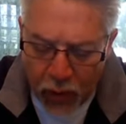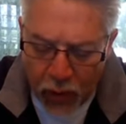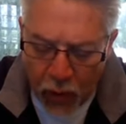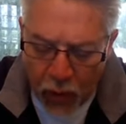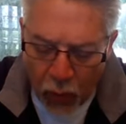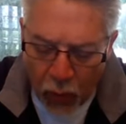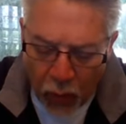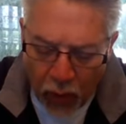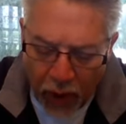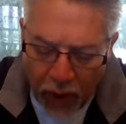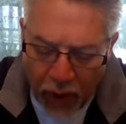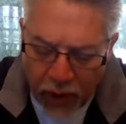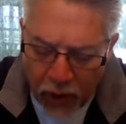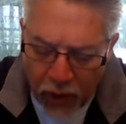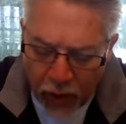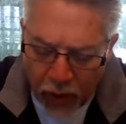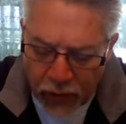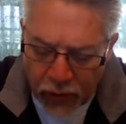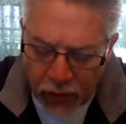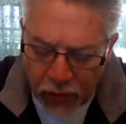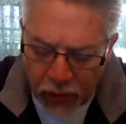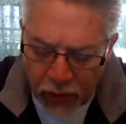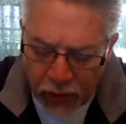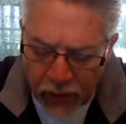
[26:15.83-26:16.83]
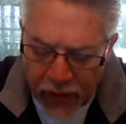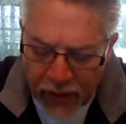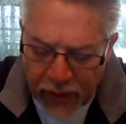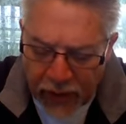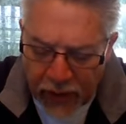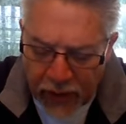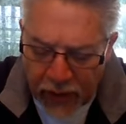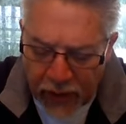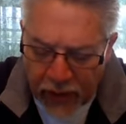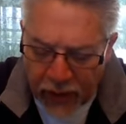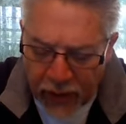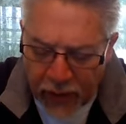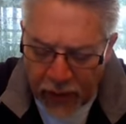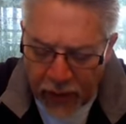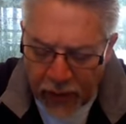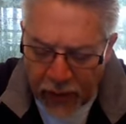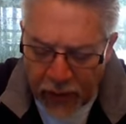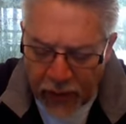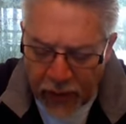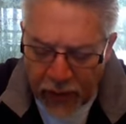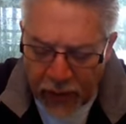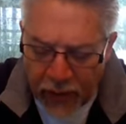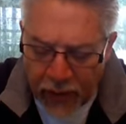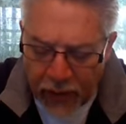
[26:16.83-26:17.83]
why are you thinking
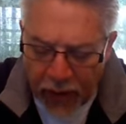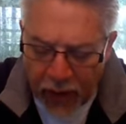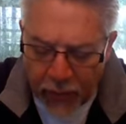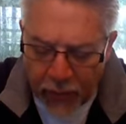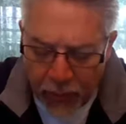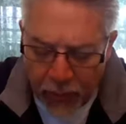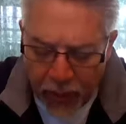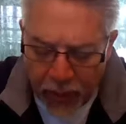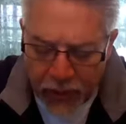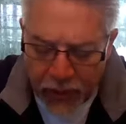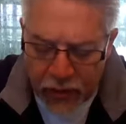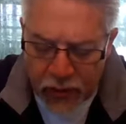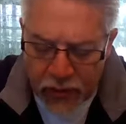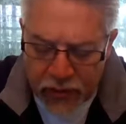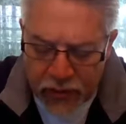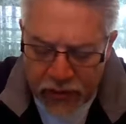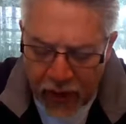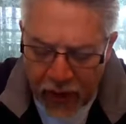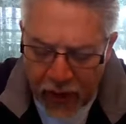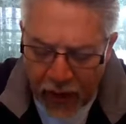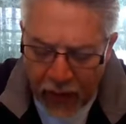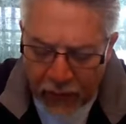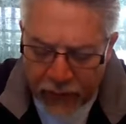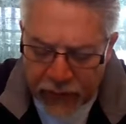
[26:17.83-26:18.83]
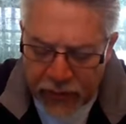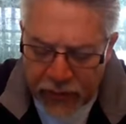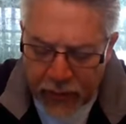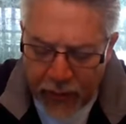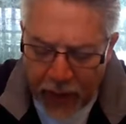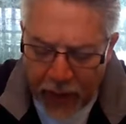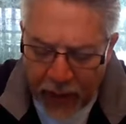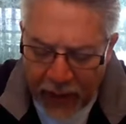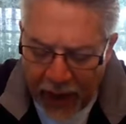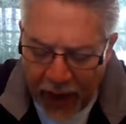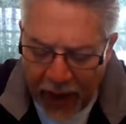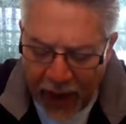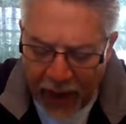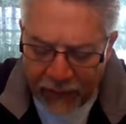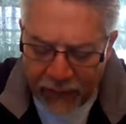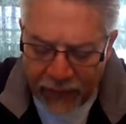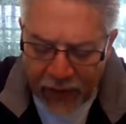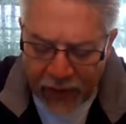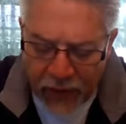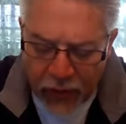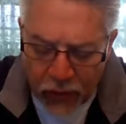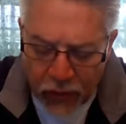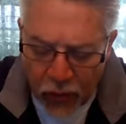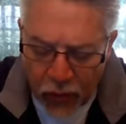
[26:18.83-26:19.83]
among yourselves about
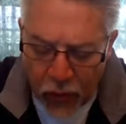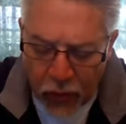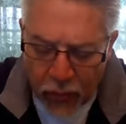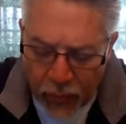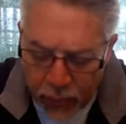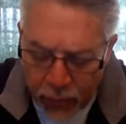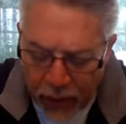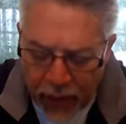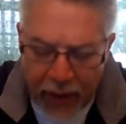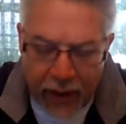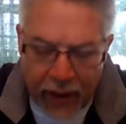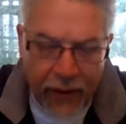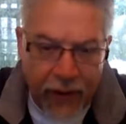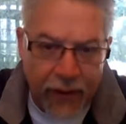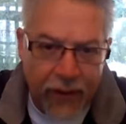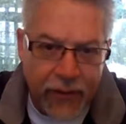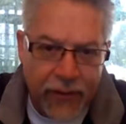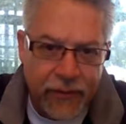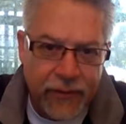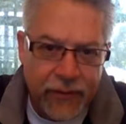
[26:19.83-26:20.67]
having no bread?